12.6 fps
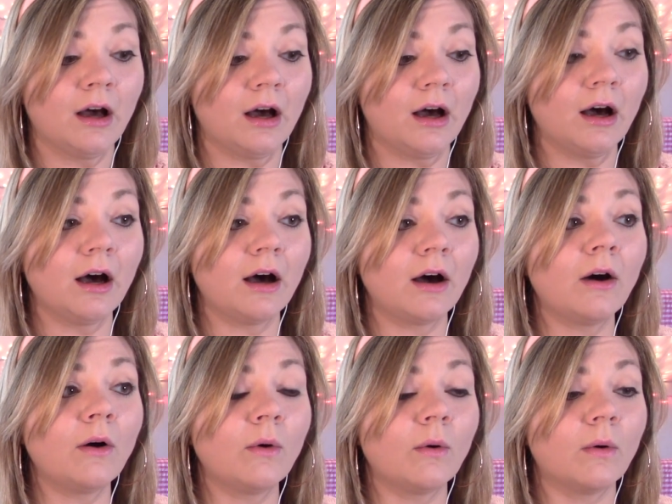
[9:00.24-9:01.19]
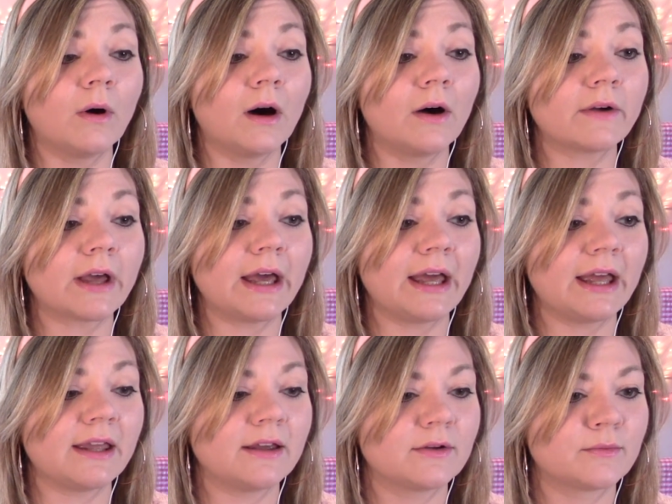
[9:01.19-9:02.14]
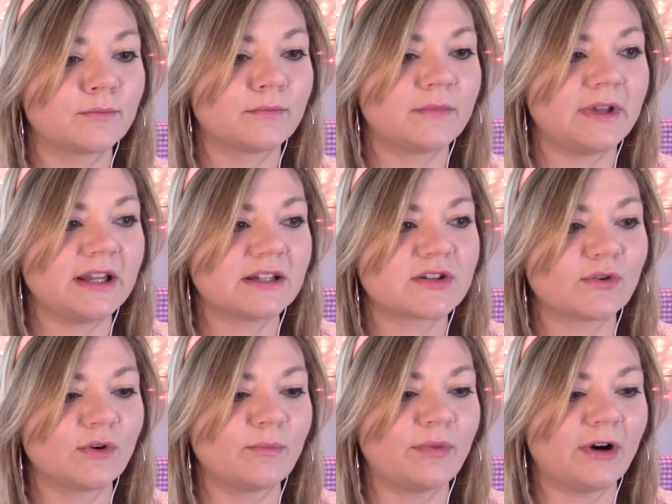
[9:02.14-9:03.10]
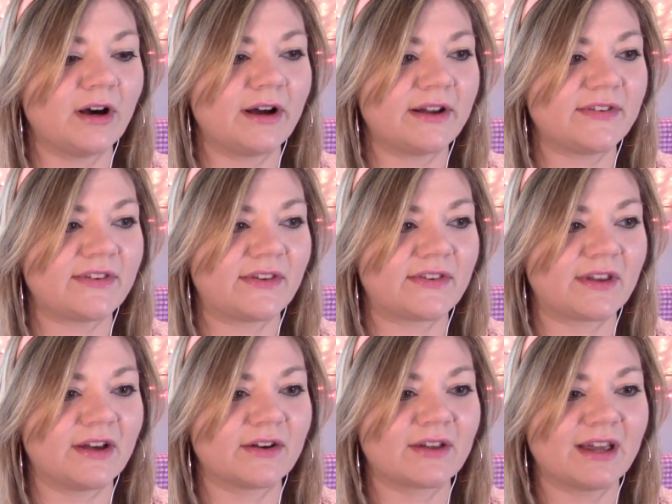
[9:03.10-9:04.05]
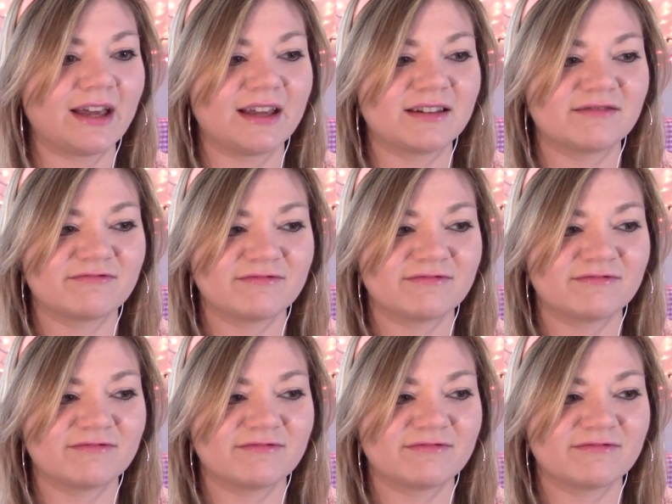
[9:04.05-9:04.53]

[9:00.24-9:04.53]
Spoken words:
Oh, okay. Interim boss is okay.